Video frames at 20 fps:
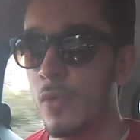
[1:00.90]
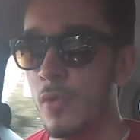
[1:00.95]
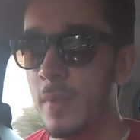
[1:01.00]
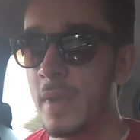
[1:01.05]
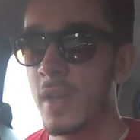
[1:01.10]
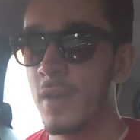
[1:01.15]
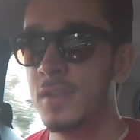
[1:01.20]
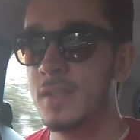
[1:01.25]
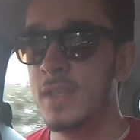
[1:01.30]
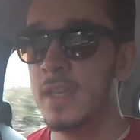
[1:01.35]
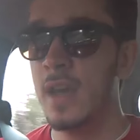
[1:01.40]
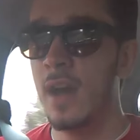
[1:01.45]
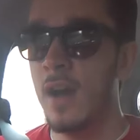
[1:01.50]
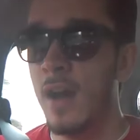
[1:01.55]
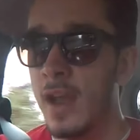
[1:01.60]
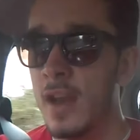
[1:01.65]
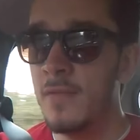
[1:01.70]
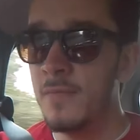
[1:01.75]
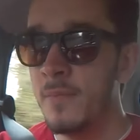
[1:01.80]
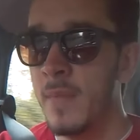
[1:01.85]
be going to the
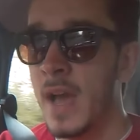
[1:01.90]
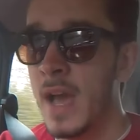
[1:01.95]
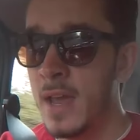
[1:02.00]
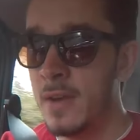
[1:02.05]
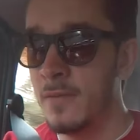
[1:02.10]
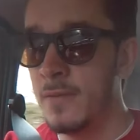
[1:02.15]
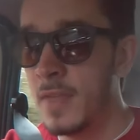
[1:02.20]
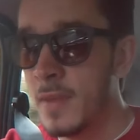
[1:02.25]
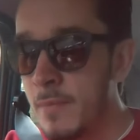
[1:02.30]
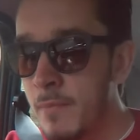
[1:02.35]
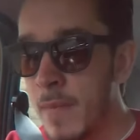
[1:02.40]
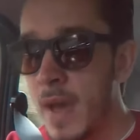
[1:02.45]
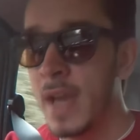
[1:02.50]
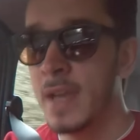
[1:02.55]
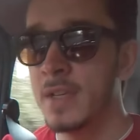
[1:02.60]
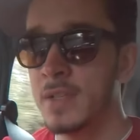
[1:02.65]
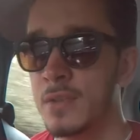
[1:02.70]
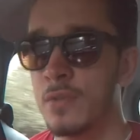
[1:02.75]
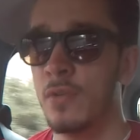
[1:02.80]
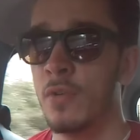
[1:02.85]
Isle of Man for the
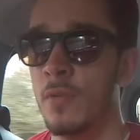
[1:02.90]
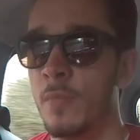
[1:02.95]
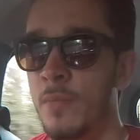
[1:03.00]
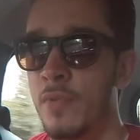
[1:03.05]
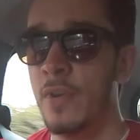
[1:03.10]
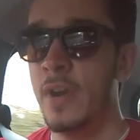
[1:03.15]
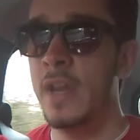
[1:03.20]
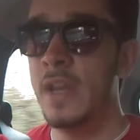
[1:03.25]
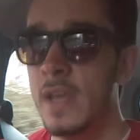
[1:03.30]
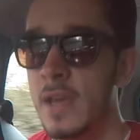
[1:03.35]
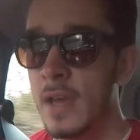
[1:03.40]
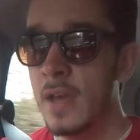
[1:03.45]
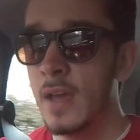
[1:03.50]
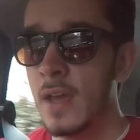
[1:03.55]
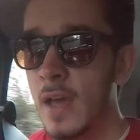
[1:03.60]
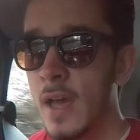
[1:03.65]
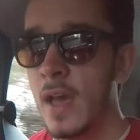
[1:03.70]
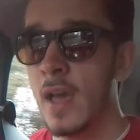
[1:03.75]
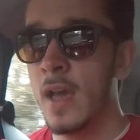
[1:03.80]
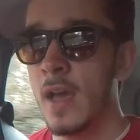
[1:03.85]
Manx Grand Prix,
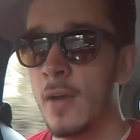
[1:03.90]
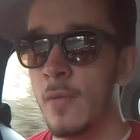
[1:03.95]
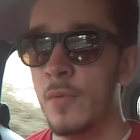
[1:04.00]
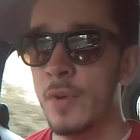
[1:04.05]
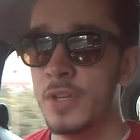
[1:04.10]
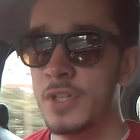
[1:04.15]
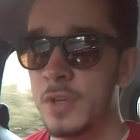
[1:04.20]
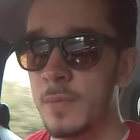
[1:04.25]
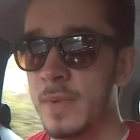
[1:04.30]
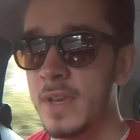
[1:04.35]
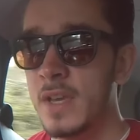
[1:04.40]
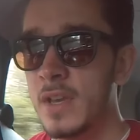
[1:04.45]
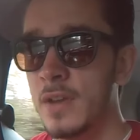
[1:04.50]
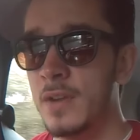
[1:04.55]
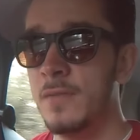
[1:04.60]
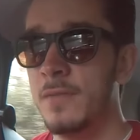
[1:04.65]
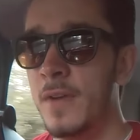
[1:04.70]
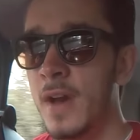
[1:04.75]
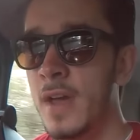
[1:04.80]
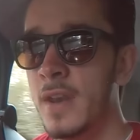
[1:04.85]
which should be good
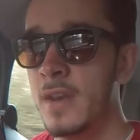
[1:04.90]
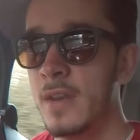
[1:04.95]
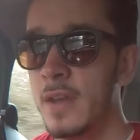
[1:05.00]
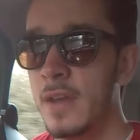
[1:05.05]
fun.